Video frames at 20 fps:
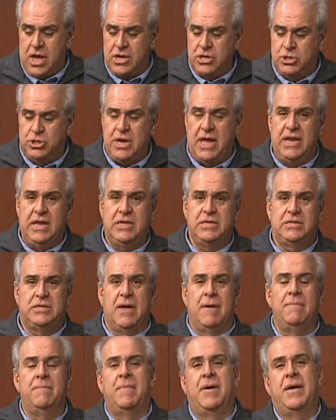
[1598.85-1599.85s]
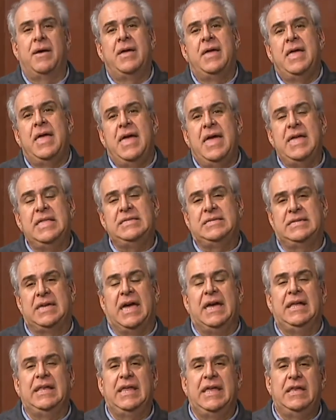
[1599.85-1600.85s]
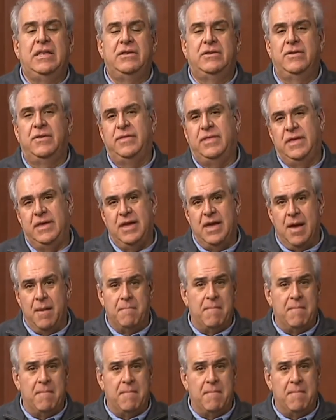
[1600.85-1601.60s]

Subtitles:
shedding some insight into the